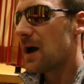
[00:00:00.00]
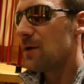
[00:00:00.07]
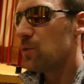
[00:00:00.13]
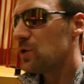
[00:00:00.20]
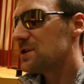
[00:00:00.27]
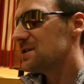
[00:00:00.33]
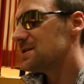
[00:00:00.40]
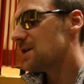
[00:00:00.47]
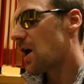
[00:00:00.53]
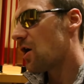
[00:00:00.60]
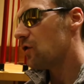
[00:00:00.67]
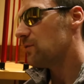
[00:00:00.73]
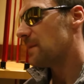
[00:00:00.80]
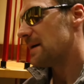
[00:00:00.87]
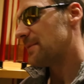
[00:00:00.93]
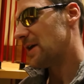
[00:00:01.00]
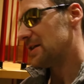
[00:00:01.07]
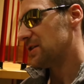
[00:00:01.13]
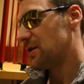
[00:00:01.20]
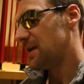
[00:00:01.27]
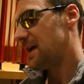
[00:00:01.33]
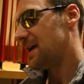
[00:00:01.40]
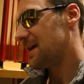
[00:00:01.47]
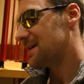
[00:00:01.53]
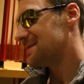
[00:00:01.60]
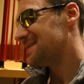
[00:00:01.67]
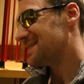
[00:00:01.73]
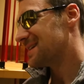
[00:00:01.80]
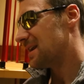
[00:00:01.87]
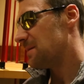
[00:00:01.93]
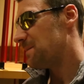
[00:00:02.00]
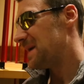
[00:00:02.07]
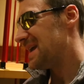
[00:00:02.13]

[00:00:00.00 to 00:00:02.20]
I wouldn't hold my breath on it because it's going to